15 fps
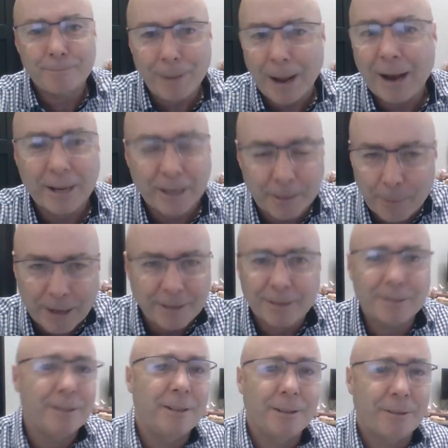parking
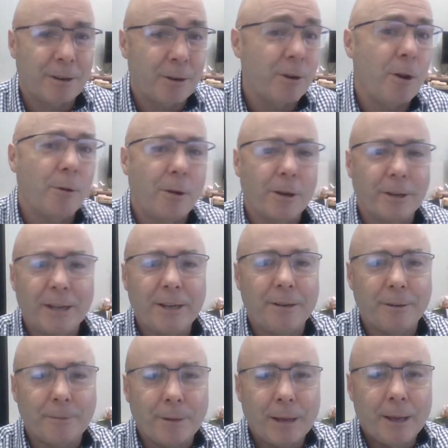spaces that are no longer
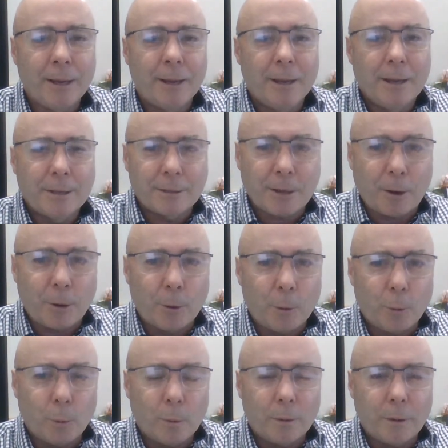needed.
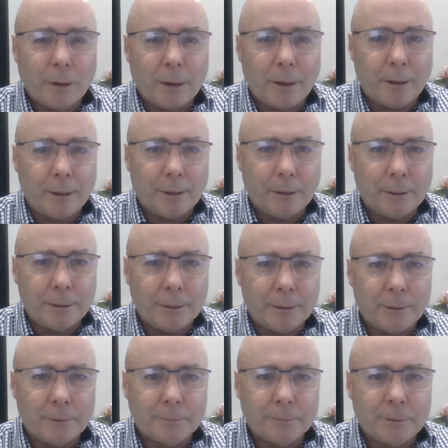So
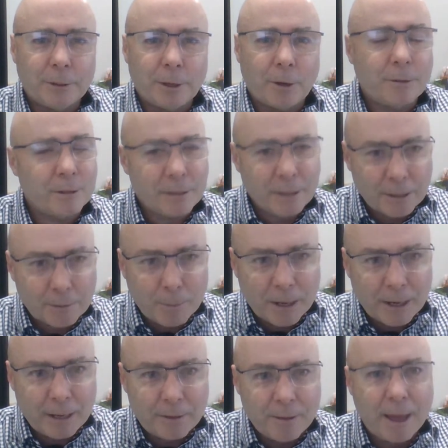does this
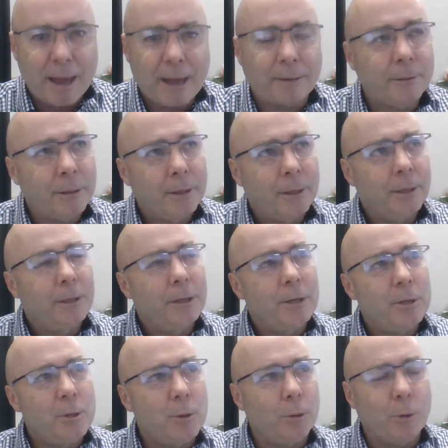mean that
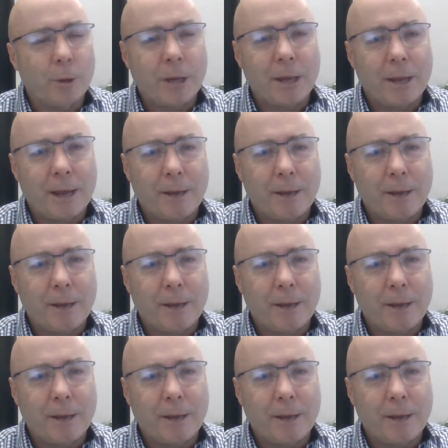you're looking